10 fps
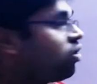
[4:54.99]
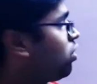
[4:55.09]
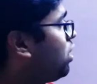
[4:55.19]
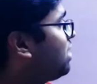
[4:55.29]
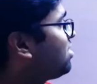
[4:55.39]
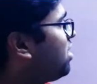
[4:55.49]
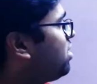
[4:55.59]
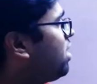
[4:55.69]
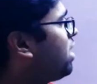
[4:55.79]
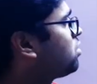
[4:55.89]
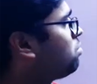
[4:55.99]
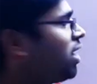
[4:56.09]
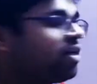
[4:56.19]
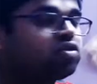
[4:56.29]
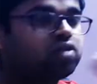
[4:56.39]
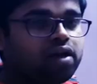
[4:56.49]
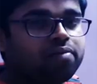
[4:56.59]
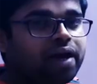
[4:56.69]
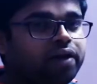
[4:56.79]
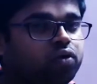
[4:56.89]
is written as minus 3
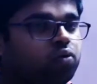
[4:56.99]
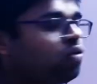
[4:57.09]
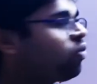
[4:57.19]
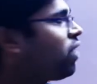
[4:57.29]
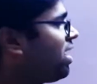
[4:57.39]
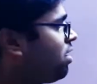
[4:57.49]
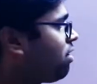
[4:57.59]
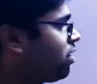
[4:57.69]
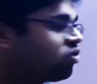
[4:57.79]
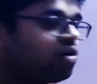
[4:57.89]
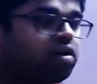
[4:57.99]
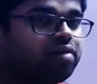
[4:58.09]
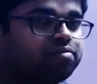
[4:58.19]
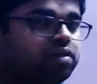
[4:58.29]
by 2 to get a rational number.